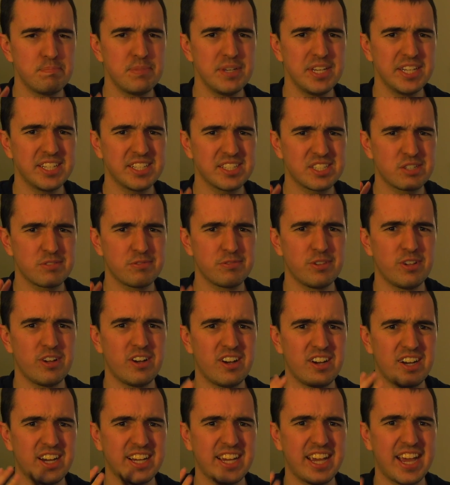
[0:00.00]
biggest
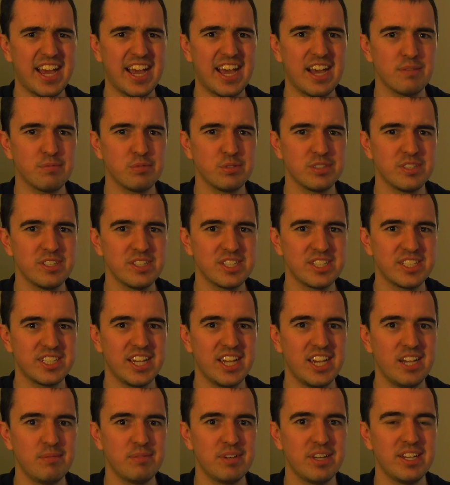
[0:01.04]
flaw I have with this
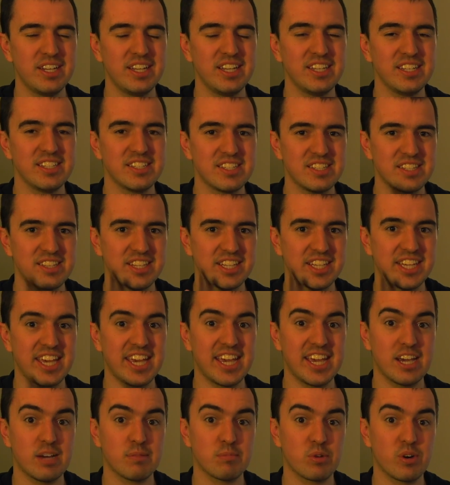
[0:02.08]
game is the
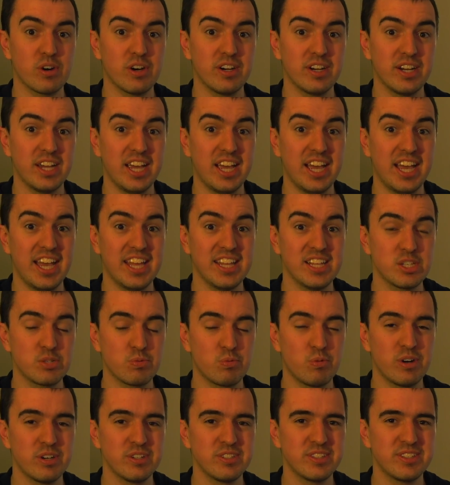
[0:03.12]
camera, and it's
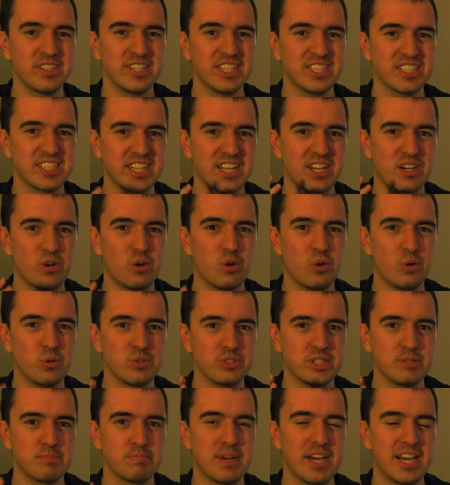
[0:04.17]
one of the things that holds
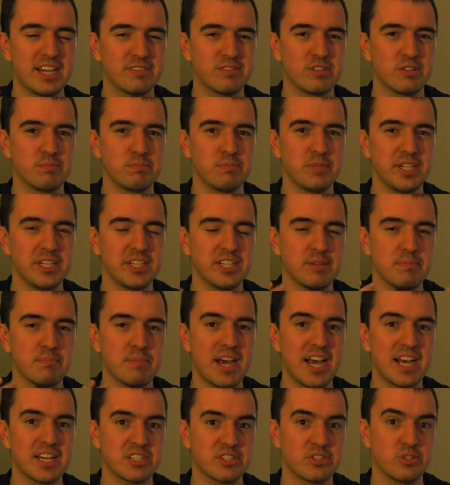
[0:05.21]
it back from being a
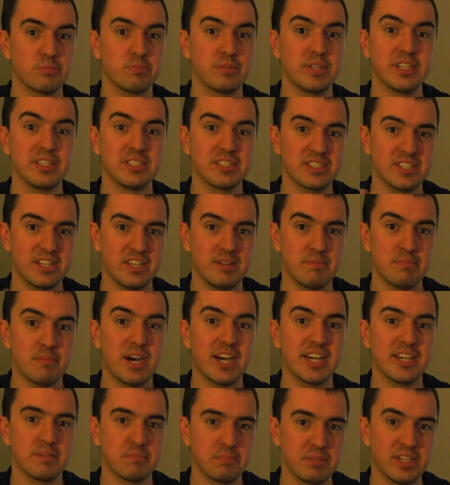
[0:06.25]
masterpiece, in
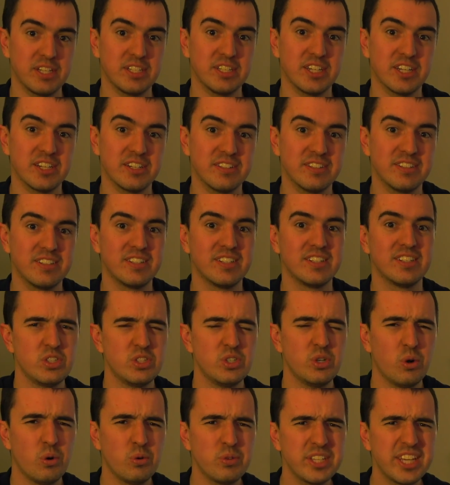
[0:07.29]
my opinion.
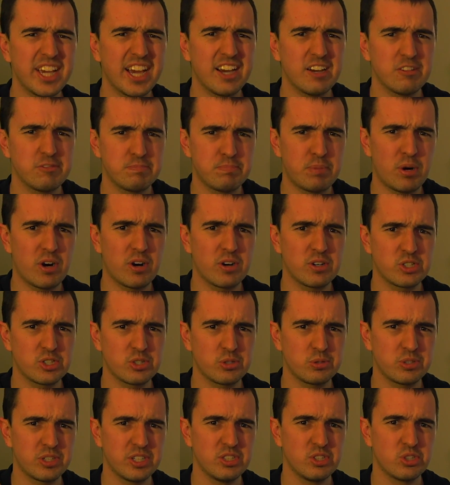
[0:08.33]
You only have
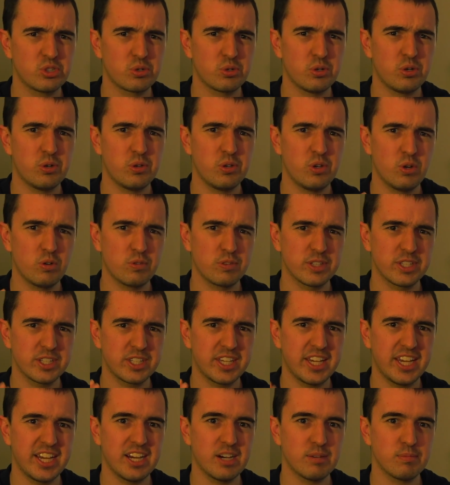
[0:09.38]
partial control over the
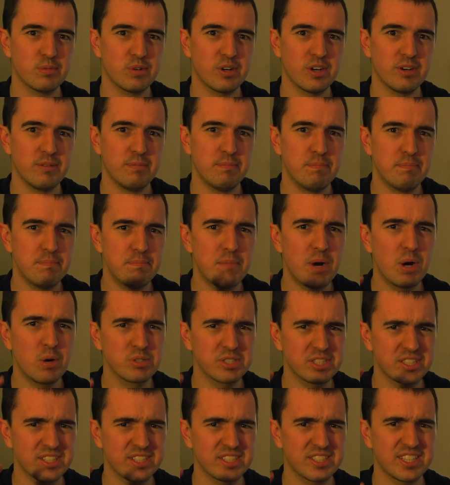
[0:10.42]
camera.
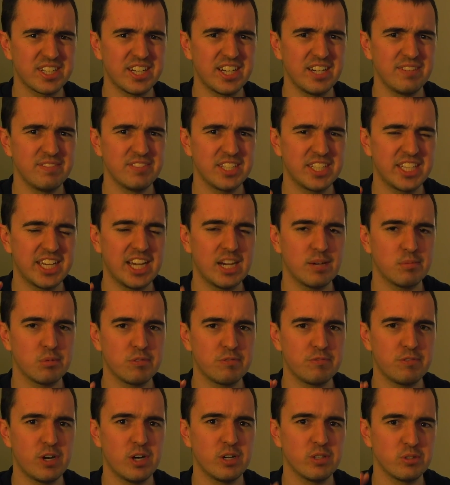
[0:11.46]
Most of the time the camera
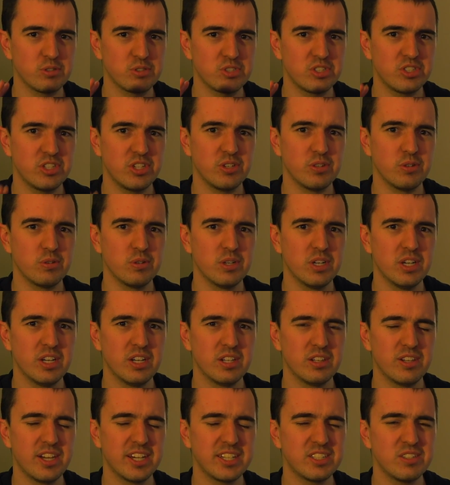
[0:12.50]
follows you.
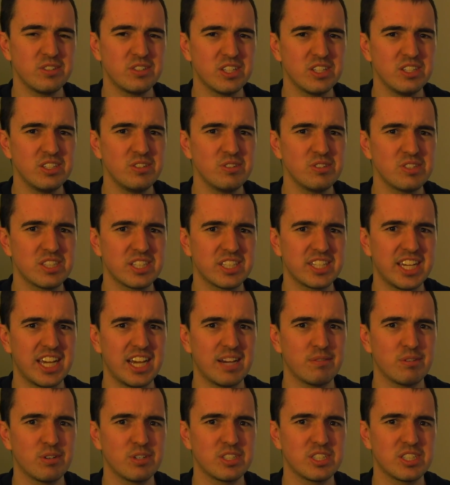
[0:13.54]
Like, you can use the
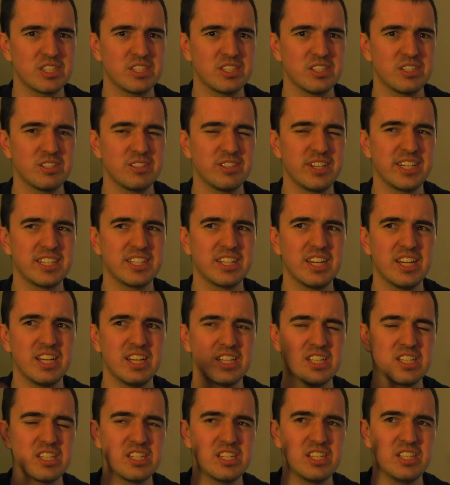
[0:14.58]
camera to,
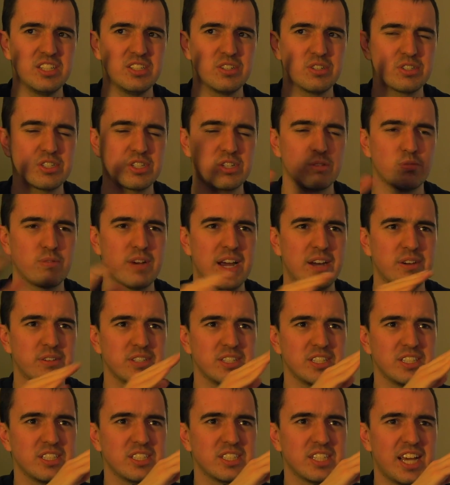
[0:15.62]
see your
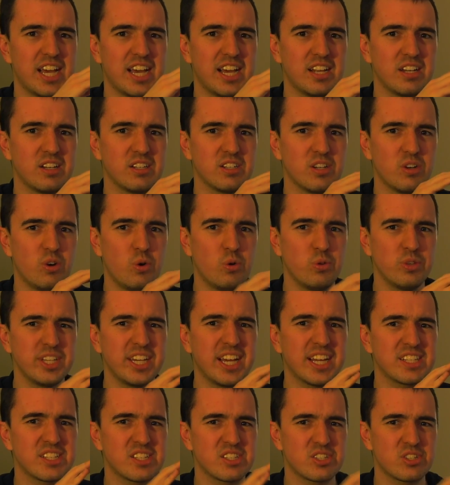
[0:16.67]
surroundings only
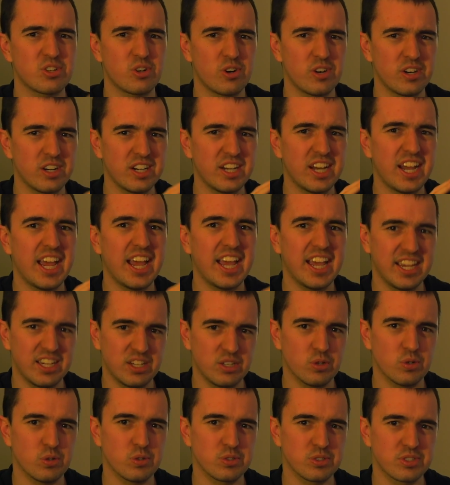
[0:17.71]
at certain
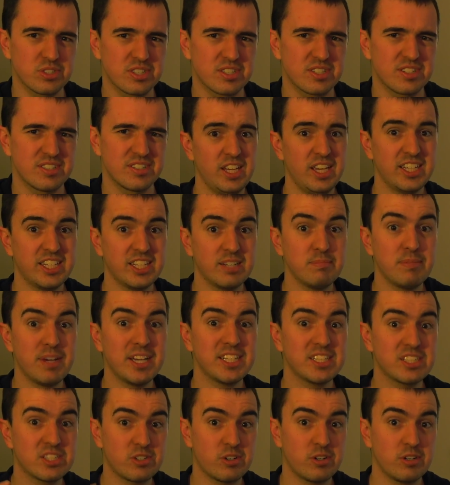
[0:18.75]
angles. It can
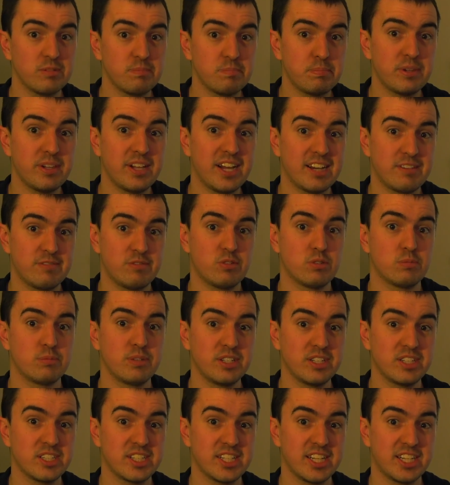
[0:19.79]
make certain
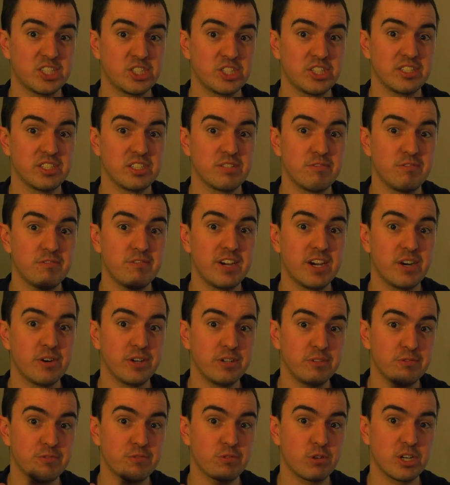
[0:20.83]
platforming sections
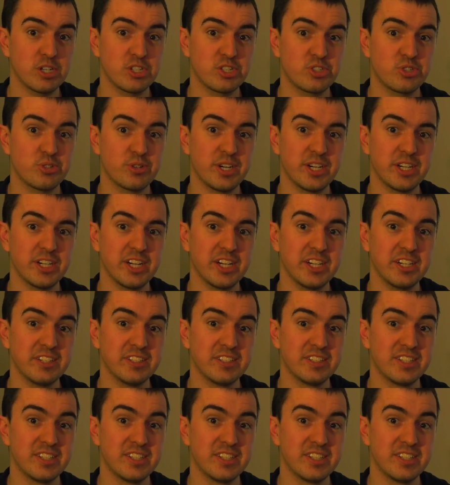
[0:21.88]
very frustrating.